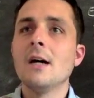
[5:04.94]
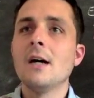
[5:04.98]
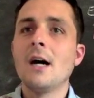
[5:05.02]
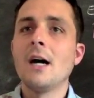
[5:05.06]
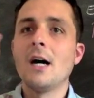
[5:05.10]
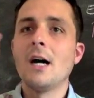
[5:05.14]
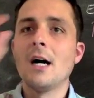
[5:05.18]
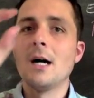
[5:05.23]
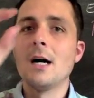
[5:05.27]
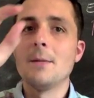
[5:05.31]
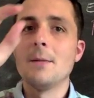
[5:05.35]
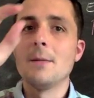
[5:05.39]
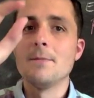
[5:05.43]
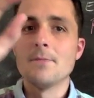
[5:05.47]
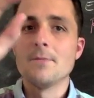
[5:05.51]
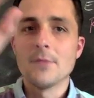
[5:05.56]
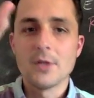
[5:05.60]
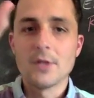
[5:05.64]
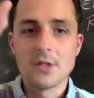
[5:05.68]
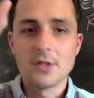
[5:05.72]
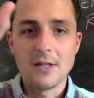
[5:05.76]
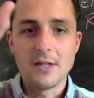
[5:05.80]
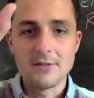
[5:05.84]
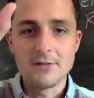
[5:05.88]
You're going
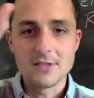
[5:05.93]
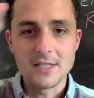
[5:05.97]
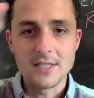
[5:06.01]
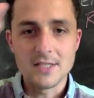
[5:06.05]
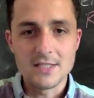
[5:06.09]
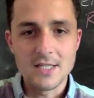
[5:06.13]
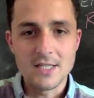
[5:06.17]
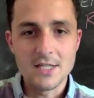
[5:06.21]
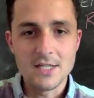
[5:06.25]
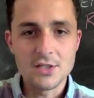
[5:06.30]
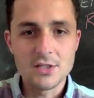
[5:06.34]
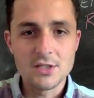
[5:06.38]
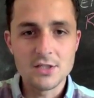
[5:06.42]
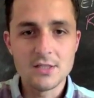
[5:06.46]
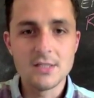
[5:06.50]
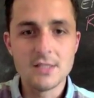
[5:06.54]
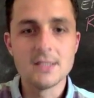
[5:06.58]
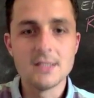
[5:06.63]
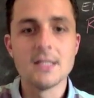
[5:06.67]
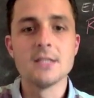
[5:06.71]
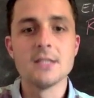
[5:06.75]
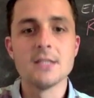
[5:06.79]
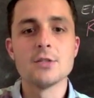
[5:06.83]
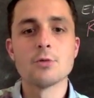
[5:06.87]
to have a citation,
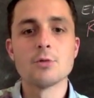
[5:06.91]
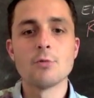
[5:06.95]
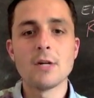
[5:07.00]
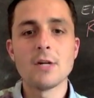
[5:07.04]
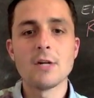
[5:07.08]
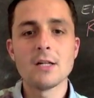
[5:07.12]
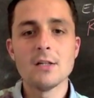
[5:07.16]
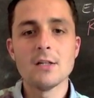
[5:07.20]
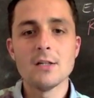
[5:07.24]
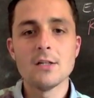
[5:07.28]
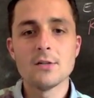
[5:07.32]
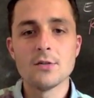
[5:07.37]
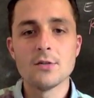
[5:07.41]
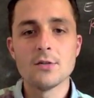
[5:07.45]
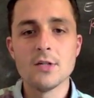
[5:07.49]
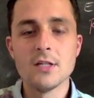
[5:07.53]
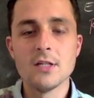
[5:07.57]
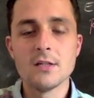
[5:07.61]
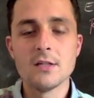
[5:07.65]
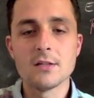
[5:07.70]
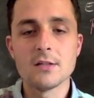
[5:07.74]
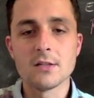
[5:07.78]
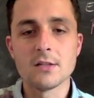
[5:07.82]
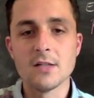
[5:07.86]
and then directly
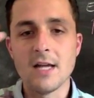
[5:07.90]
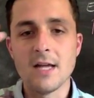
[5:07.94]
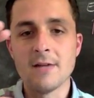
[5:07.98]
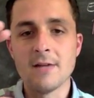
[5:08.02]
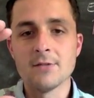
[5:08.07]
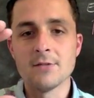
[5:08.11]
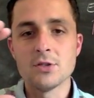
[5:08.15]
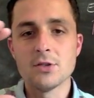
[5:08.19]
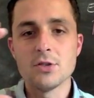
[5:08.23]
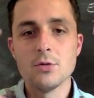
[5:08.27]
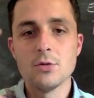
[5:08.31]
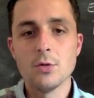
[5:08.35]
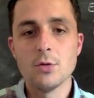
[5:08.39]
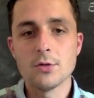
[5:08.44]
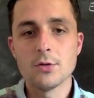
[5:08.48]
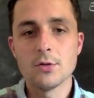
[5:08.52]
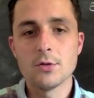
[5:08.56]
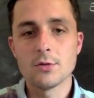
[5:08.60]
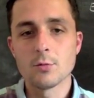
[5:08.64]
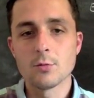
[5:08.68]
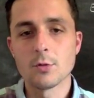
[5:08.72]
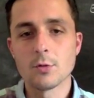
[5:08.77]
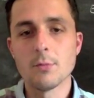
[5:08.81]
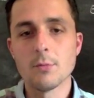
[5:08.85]
underneath, you're going to have a
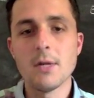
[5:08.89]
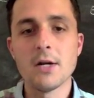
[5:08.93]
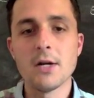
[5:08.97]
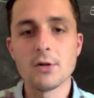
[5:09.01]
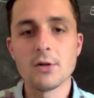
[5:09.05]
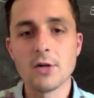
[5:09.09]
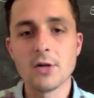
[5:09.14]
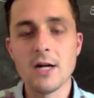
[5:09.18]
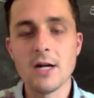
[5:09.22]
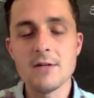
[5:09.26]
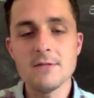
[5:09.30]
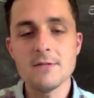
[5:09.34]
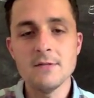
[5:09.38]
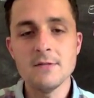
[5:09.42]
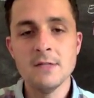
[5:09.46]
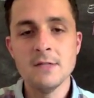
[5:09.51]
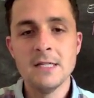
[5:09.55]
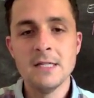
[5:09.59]
200-word paragraph.